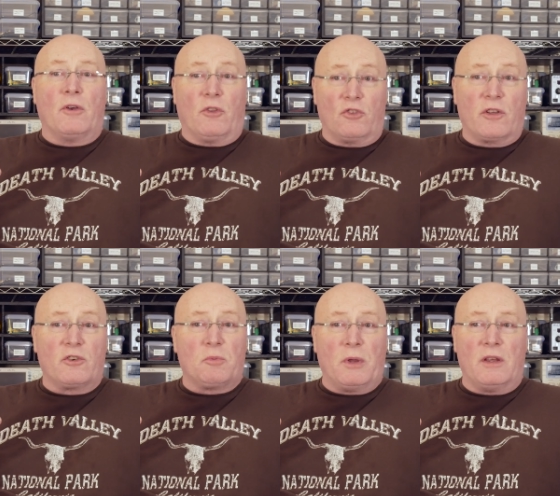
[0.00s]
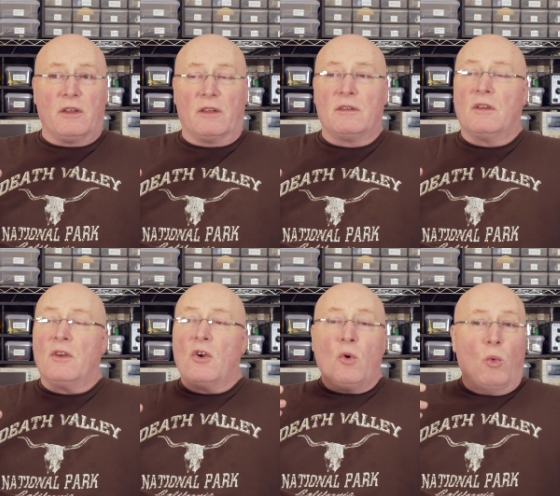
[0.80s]
shutter speed at
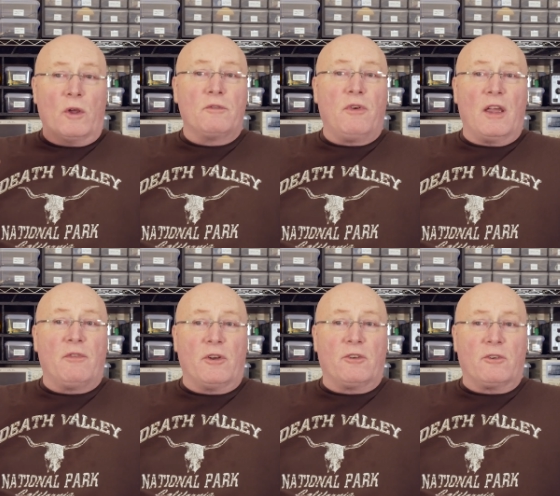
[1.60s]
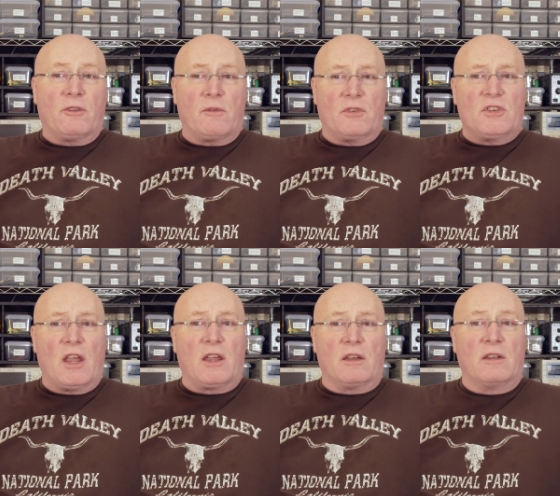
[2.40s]
1/500th of a
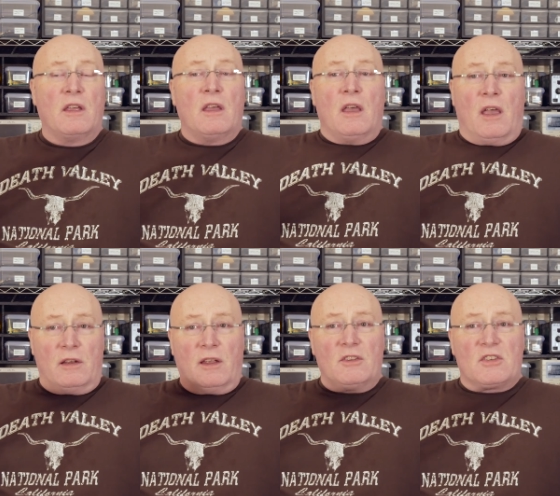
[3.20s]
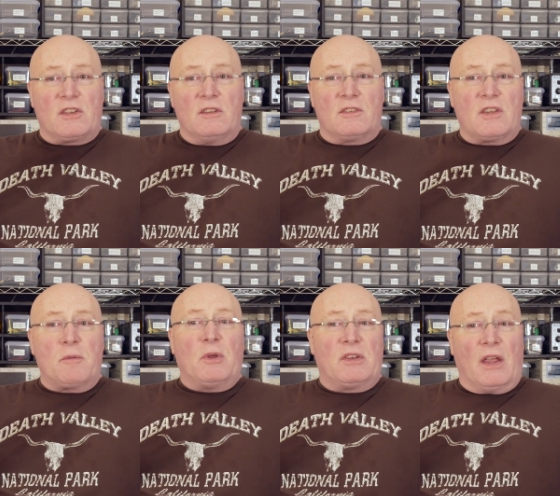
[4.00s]
second, and then
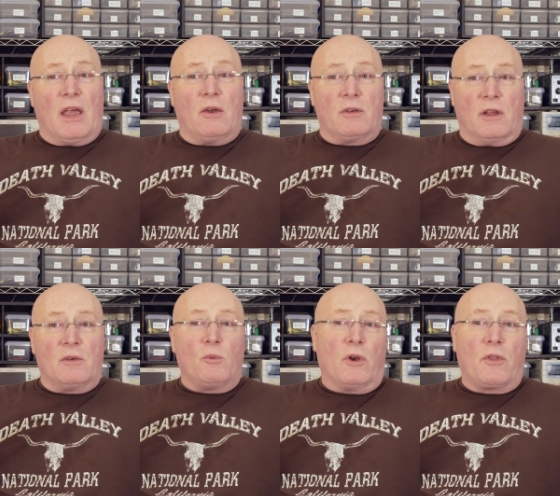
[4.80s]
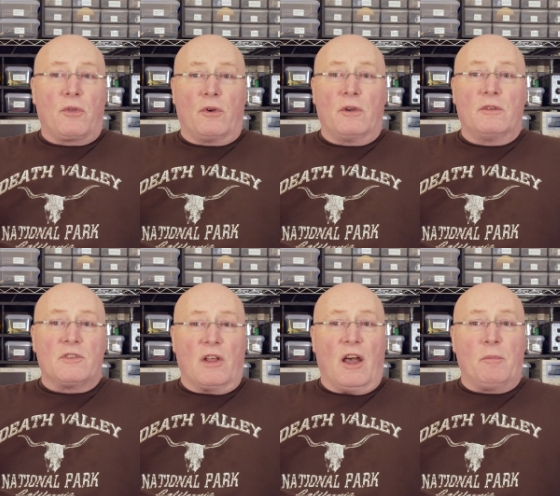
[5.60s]
step it down at 1/3
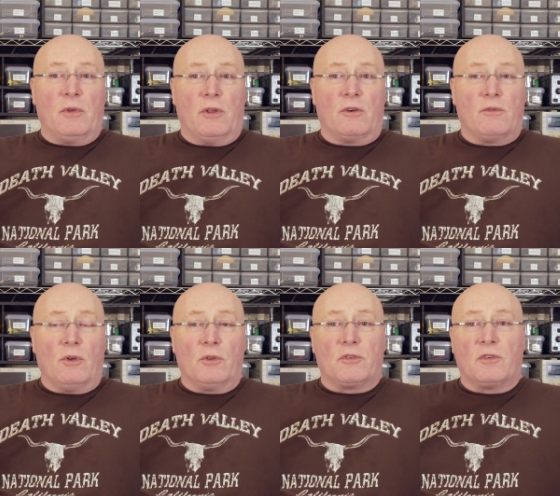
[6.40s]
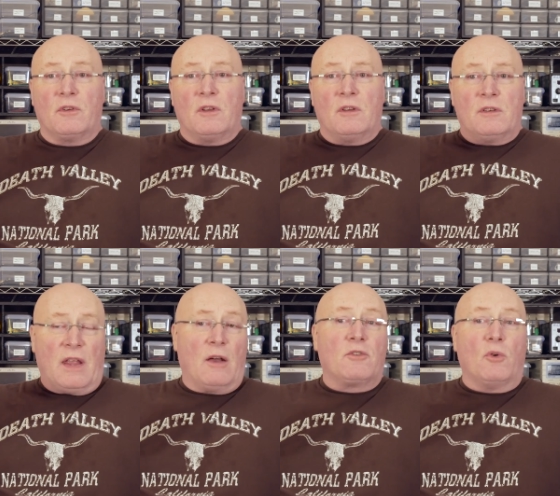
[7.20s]
stop intervals
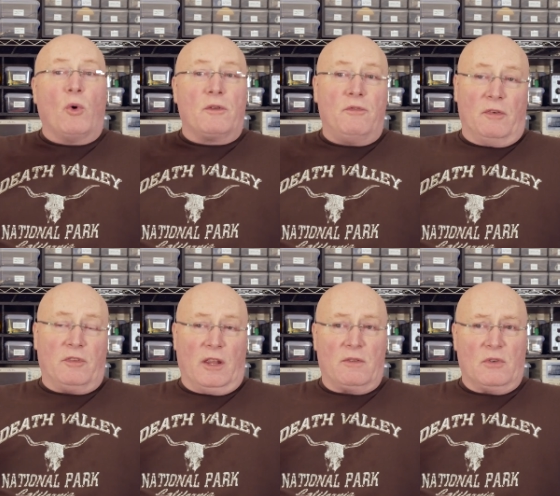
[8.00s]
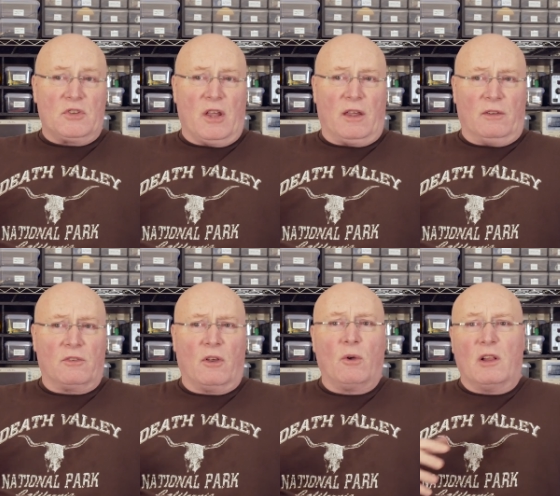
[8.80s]
down to 1/50th of a second.
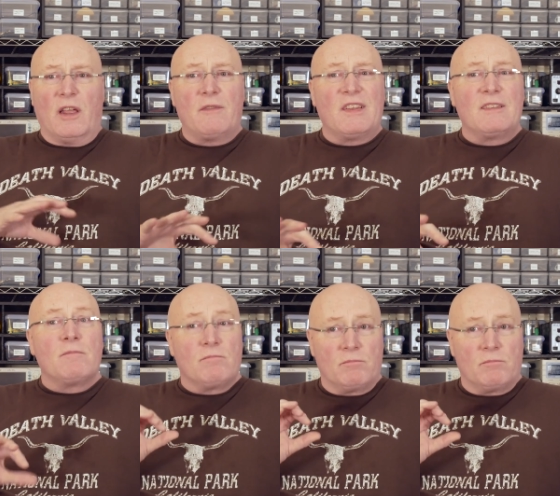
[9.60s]
So 11